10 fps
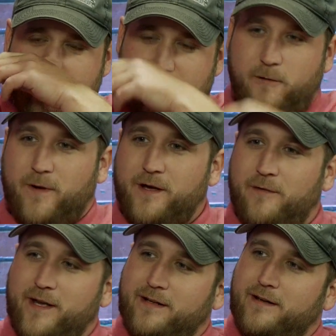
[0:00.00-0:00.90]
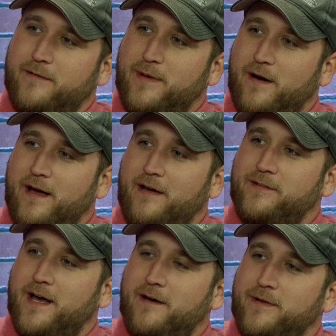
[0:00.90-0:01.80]
then we come into about
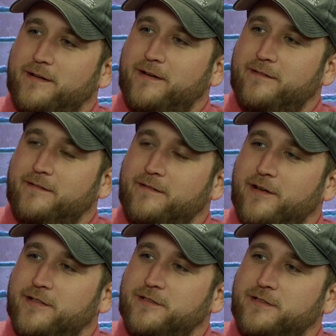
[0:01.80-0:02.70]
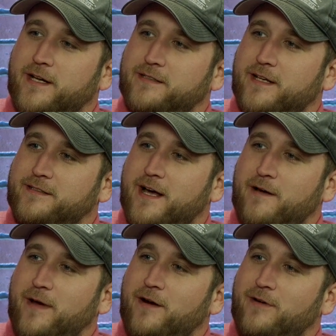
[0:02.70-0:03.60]
halftime, and Gus takes that
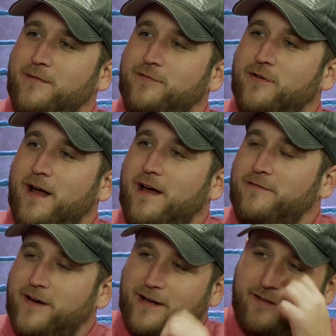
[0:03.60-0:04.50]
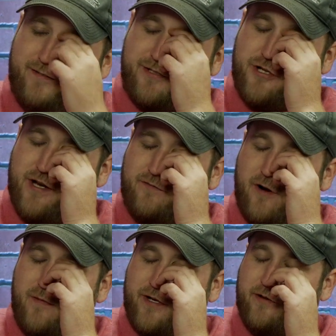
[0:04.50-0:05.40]
timeout right before half, and it gives Jake
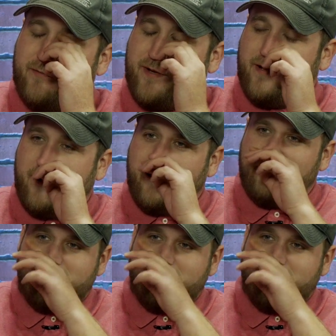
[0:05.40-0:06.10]
Fromm another